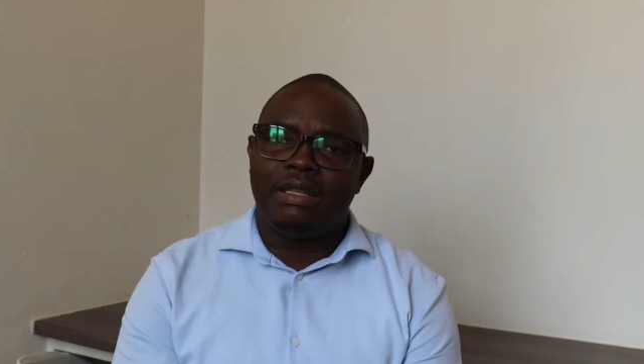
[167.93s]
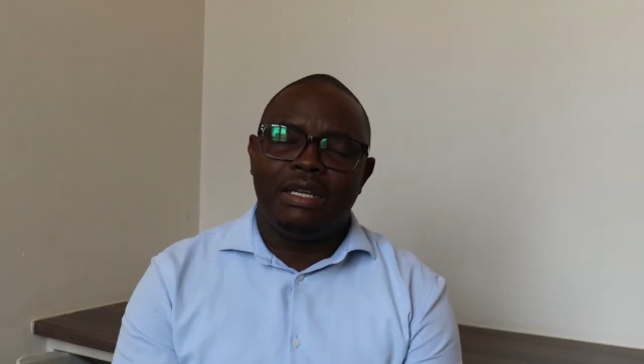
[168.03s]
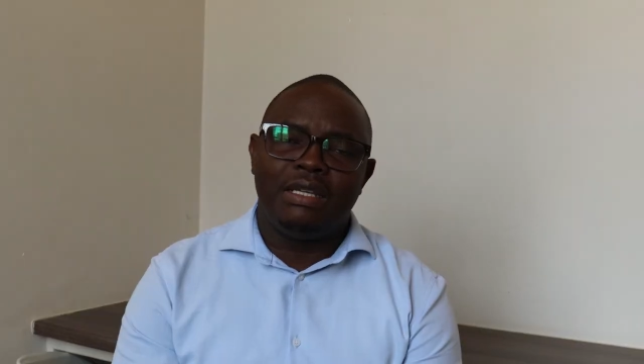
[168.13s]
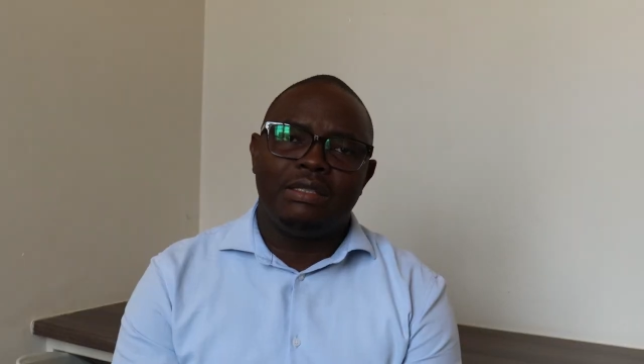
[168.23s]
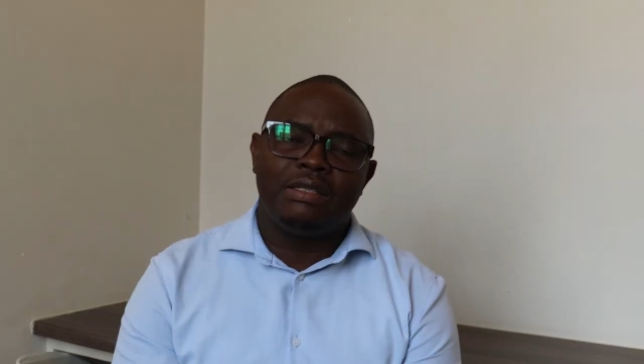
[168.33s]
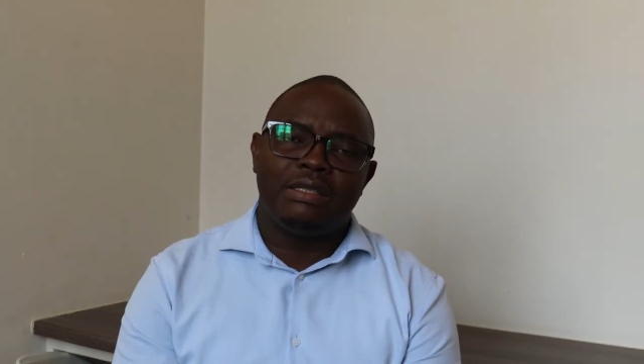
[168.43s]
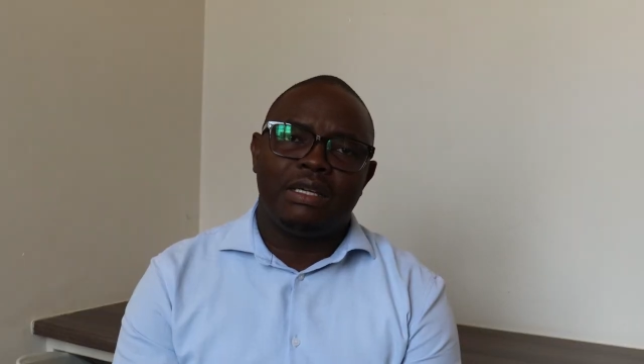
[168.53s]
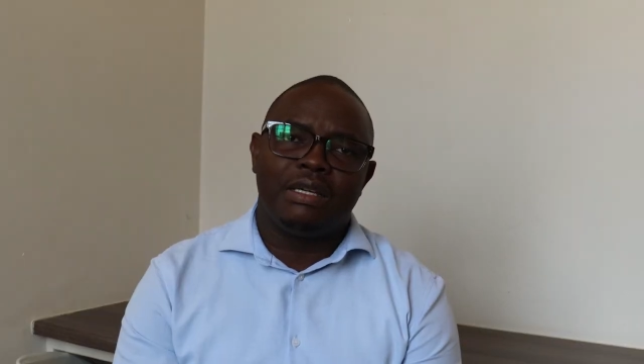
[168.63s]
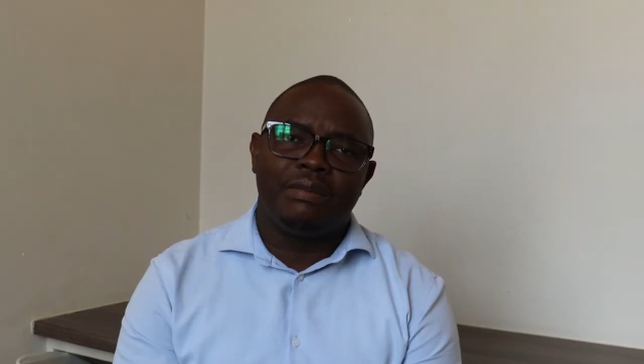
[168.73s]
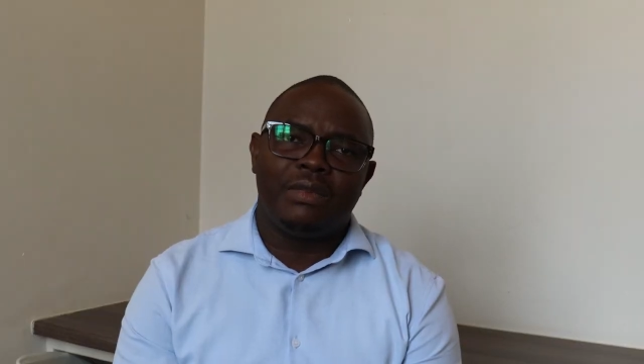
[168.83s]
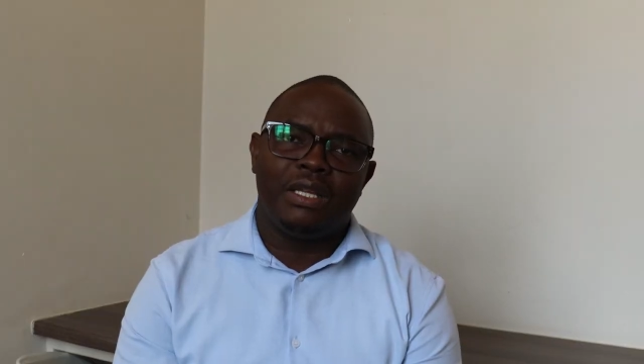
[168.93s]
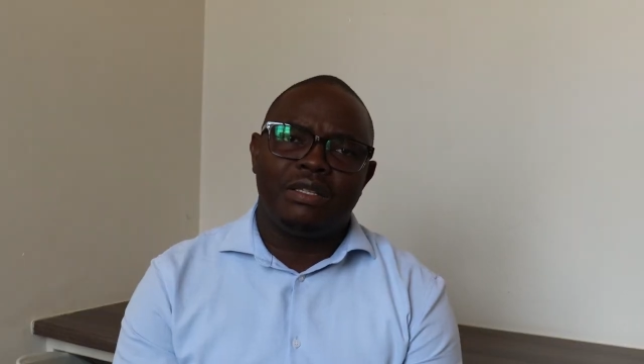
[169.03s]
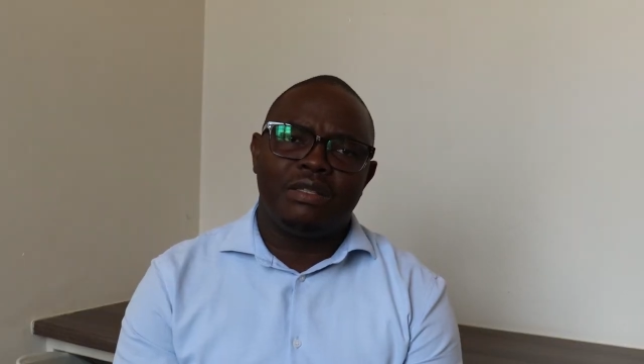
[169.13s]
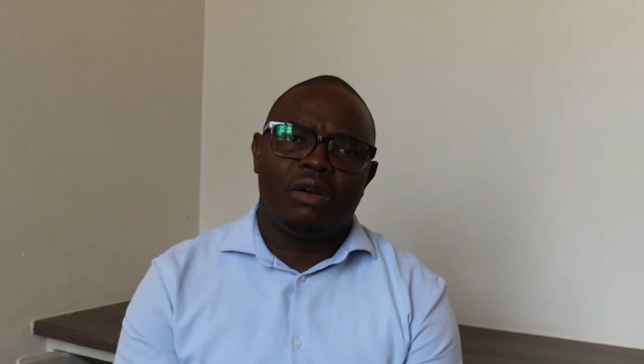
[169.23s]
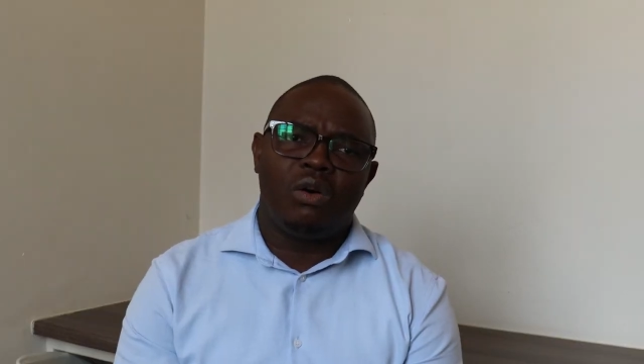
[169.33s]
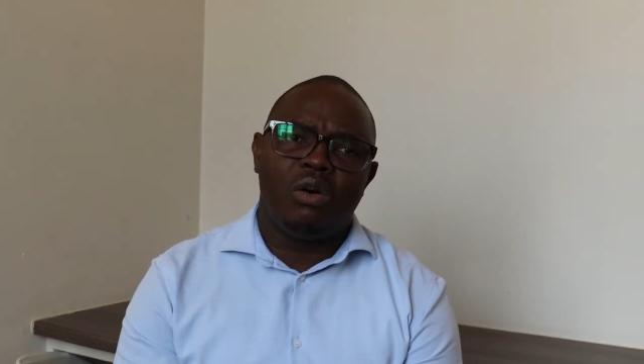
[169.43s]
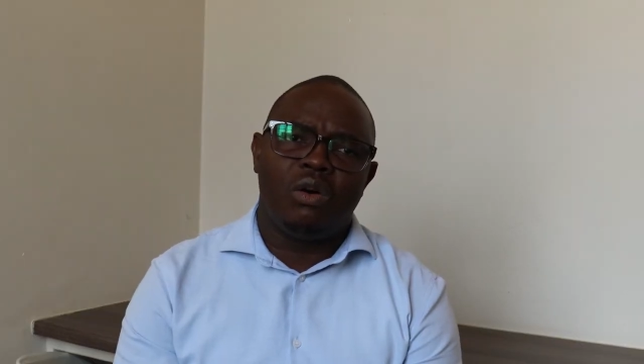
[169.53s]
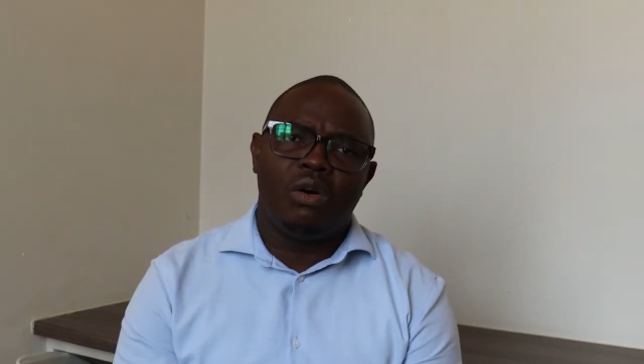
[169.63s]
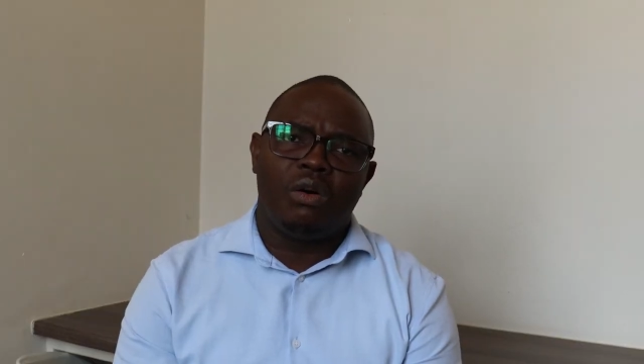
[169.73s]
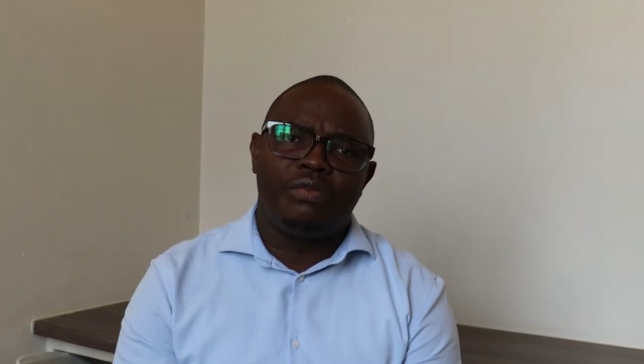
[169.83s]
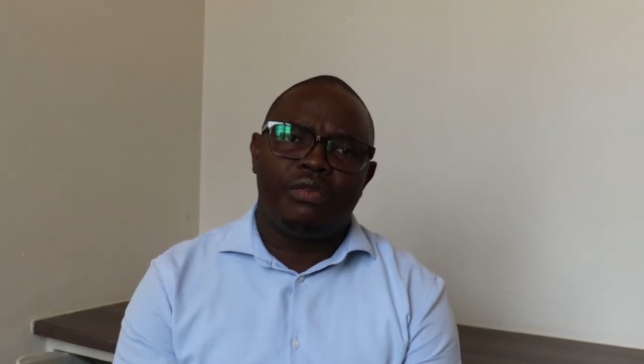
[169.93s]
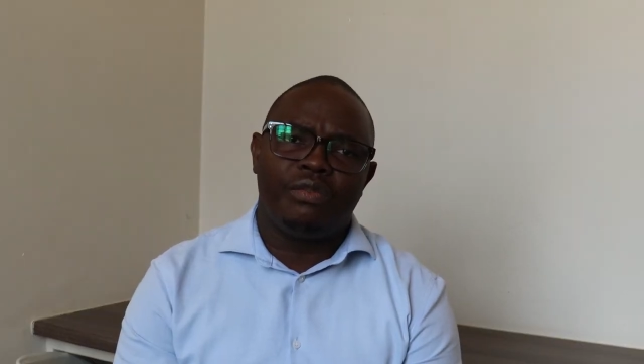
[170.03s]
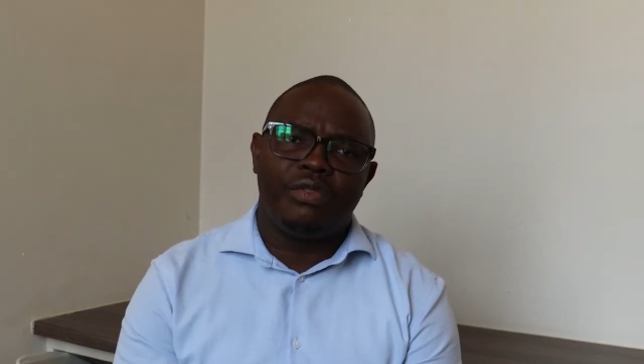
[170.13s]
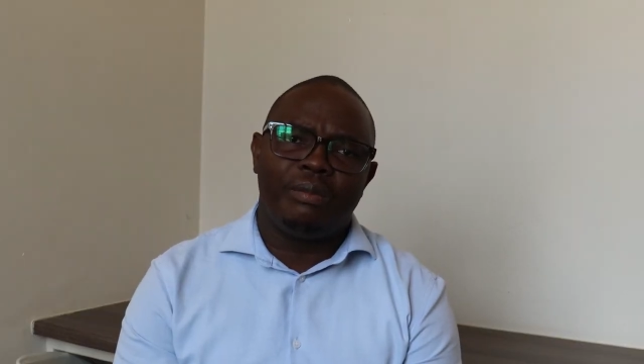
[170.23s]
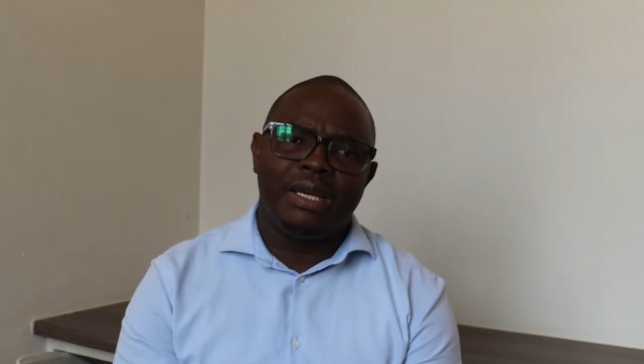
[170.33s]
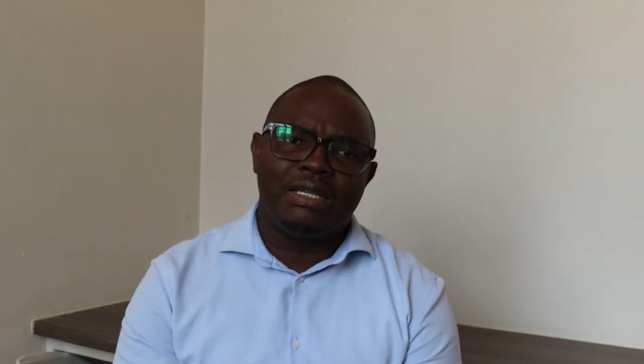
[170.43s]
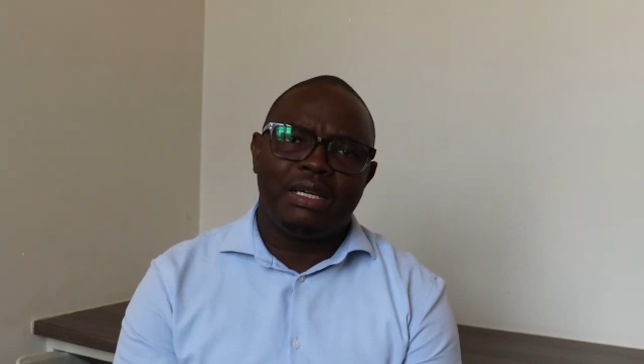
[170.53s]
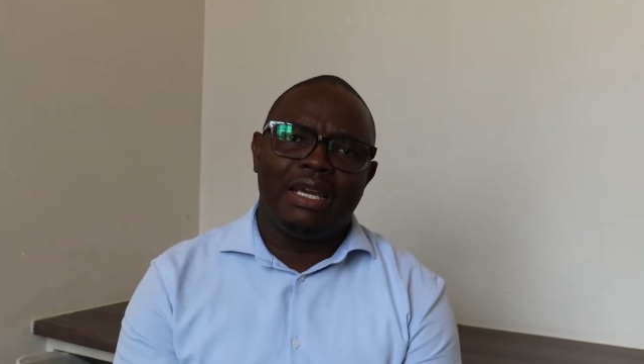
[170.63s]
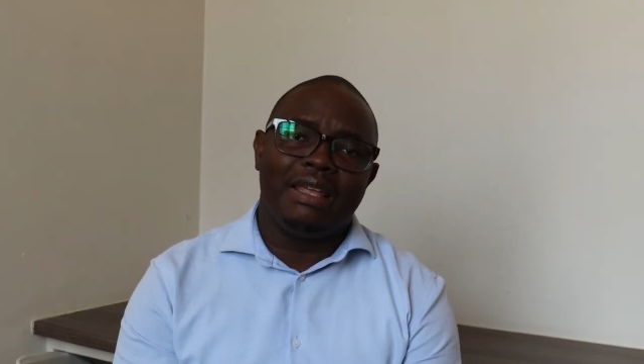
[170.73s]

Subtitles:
the core of the matter,